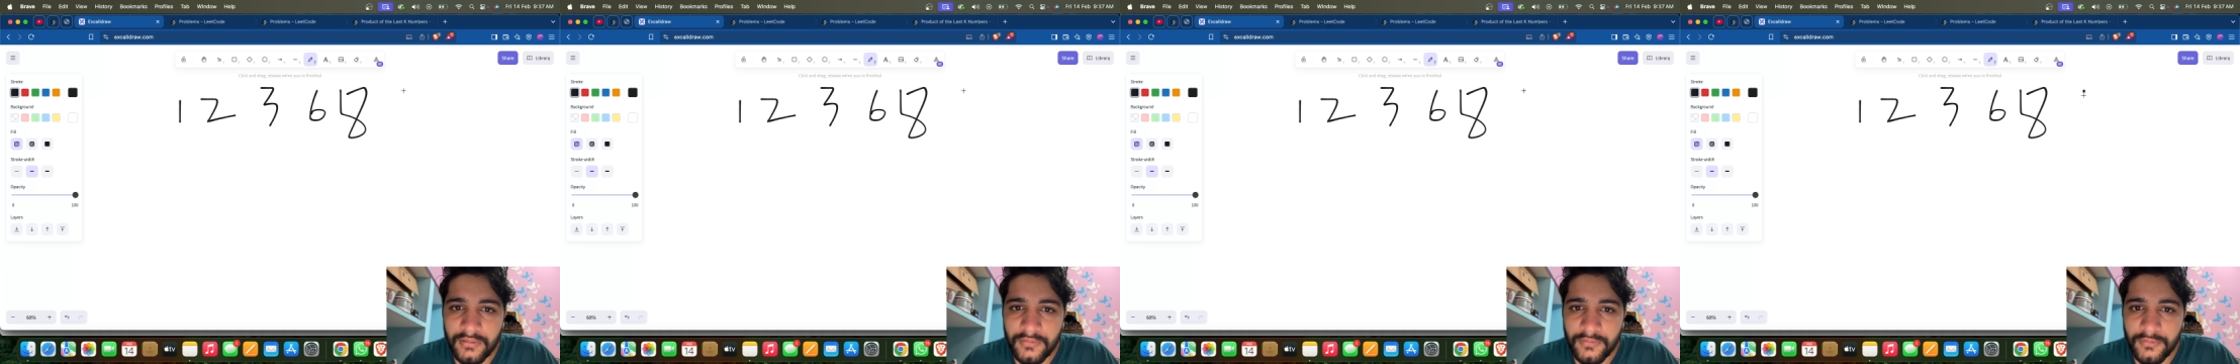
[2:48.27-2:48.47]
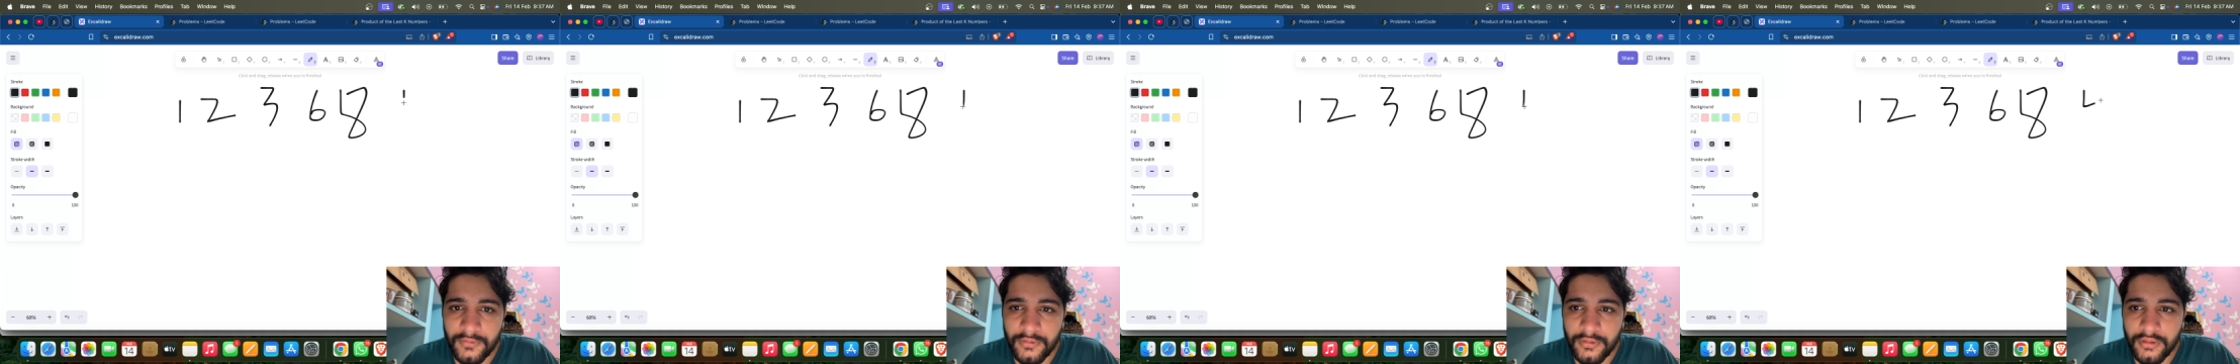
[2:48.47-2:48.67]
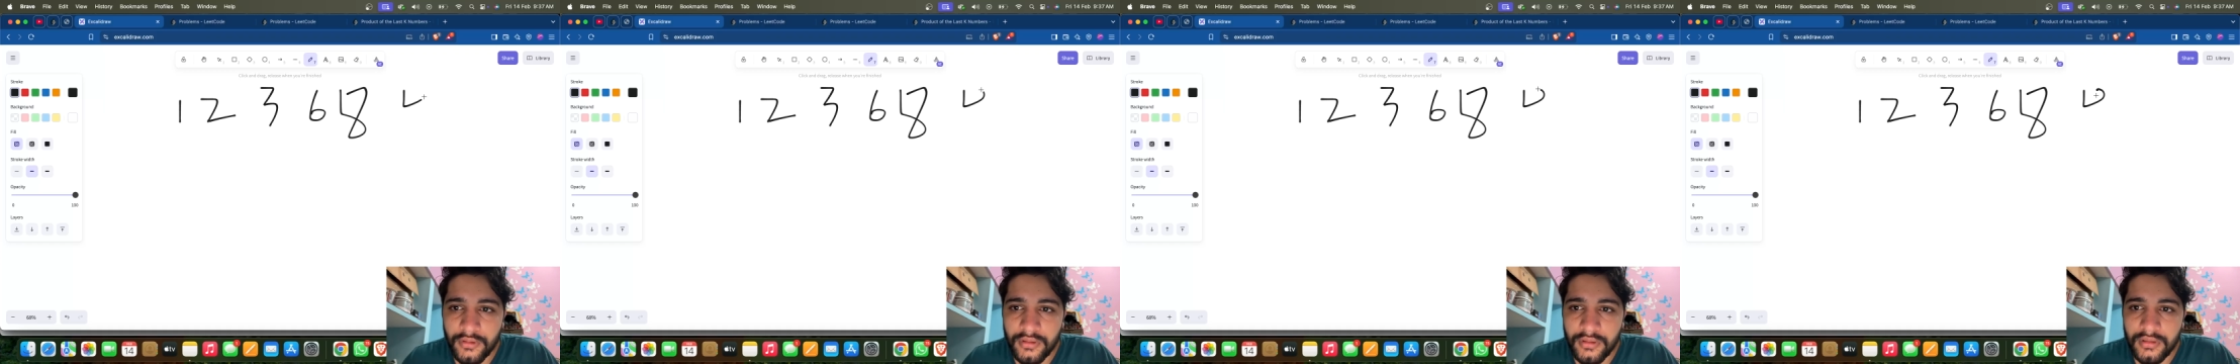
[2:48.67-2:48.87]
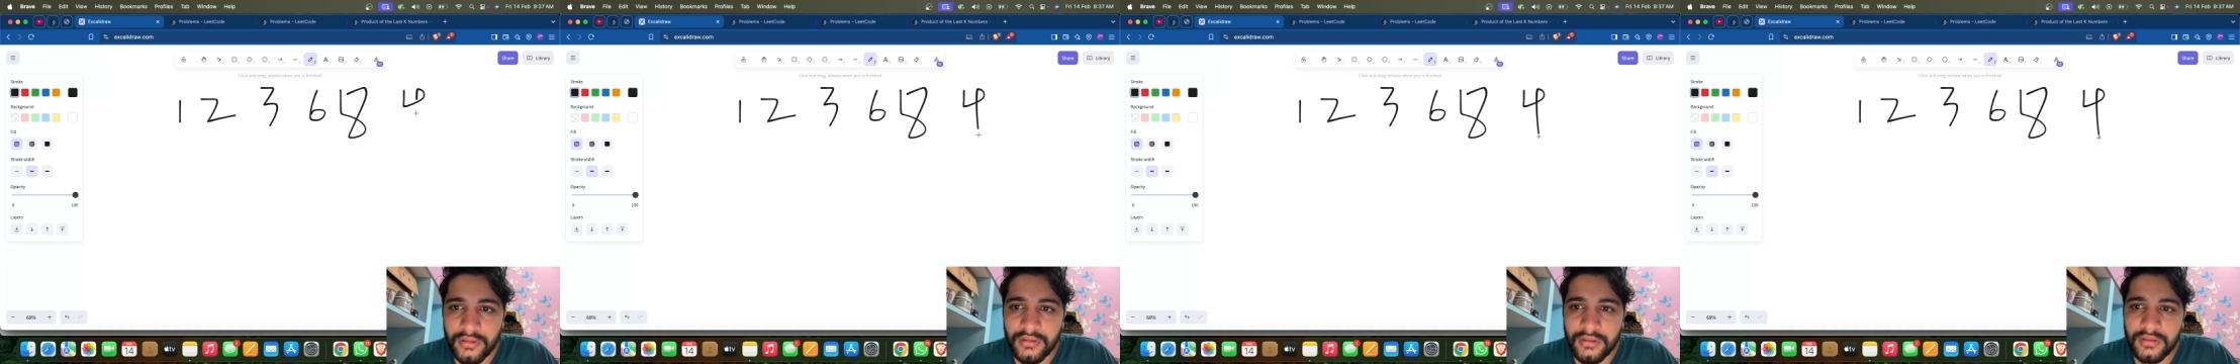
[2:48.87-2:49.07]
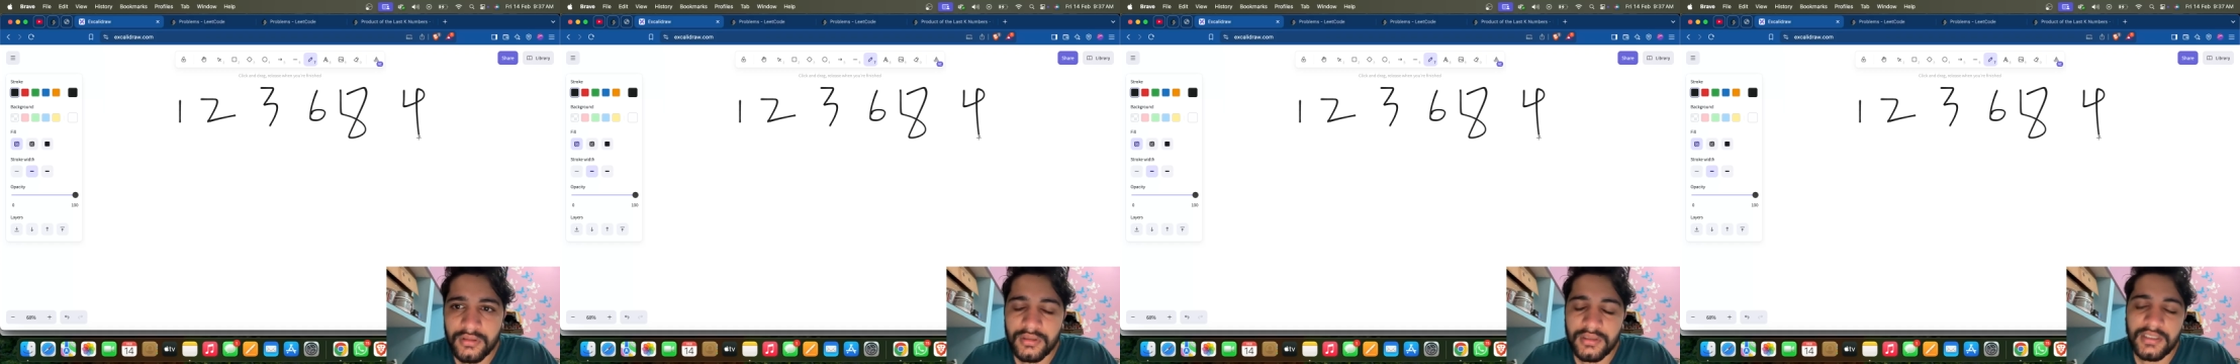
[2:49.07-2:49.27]
4,
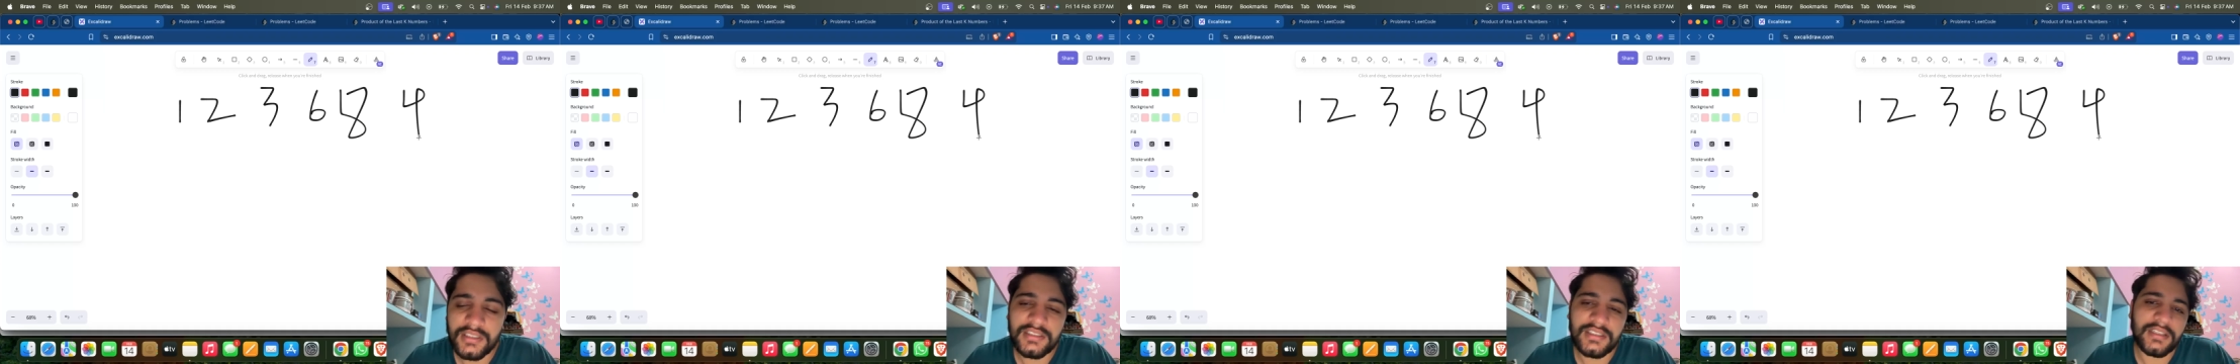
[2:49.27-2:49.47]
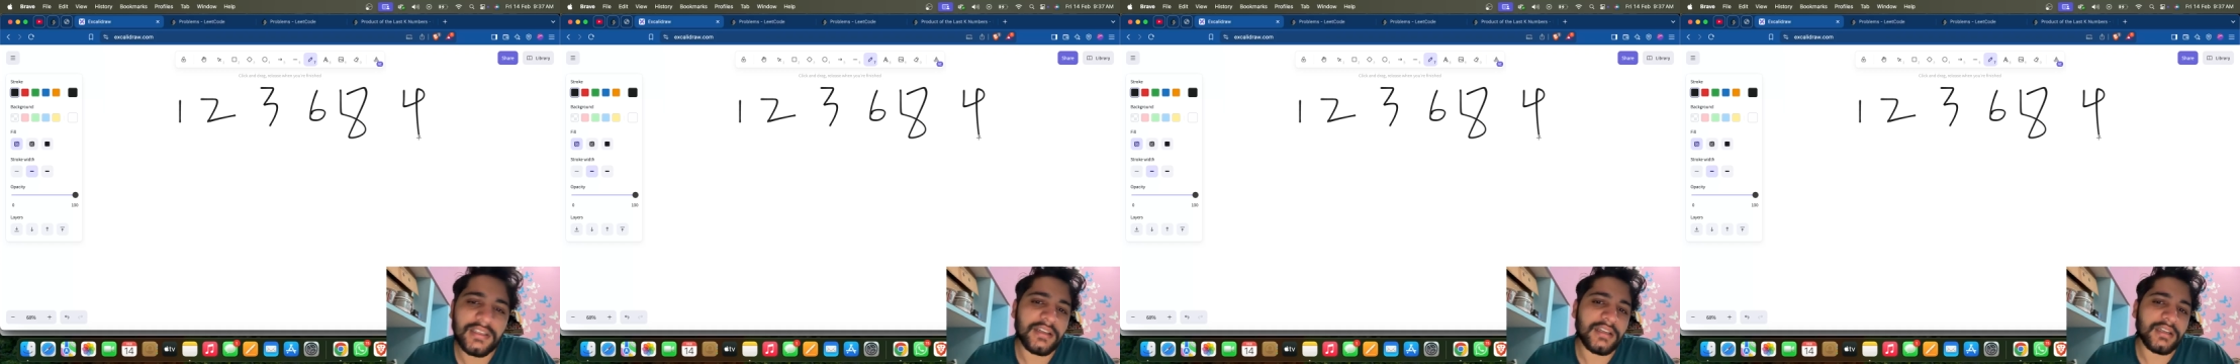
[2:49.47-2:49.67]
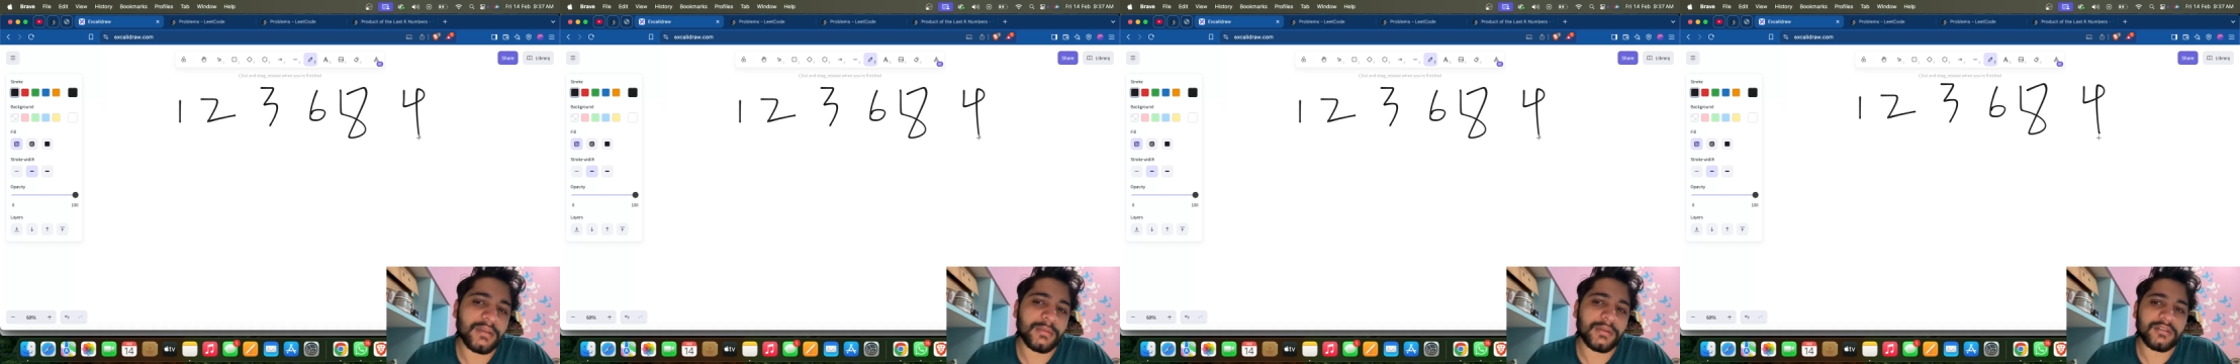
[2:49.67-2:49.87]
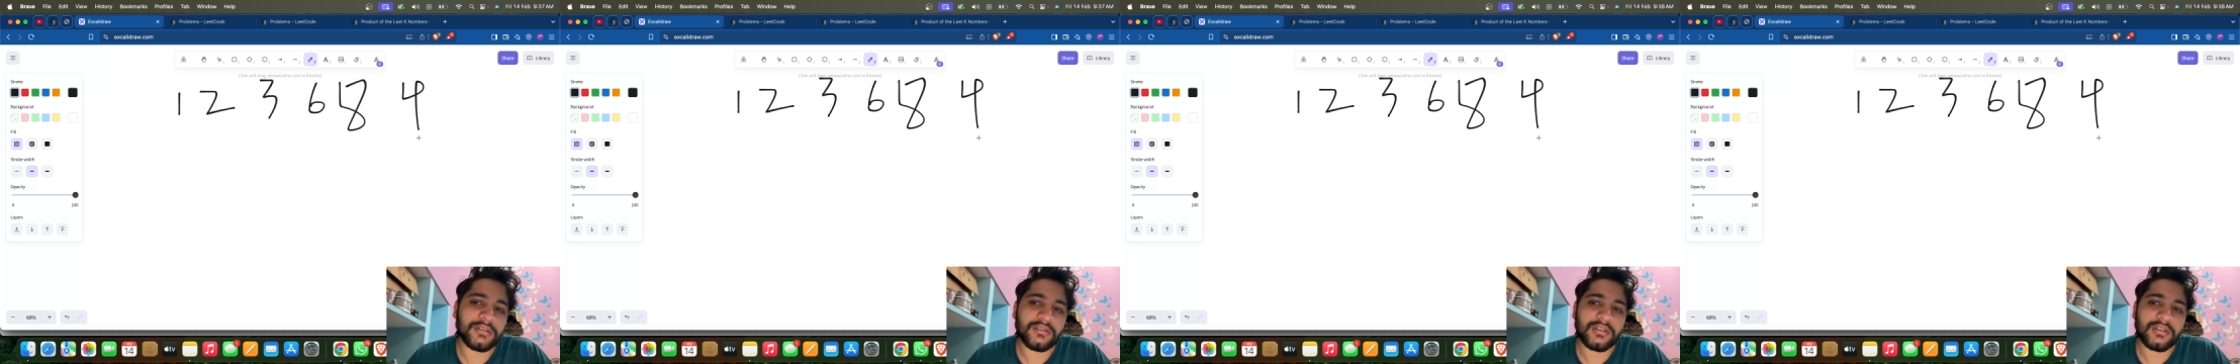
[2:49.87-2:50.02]
these are the elements.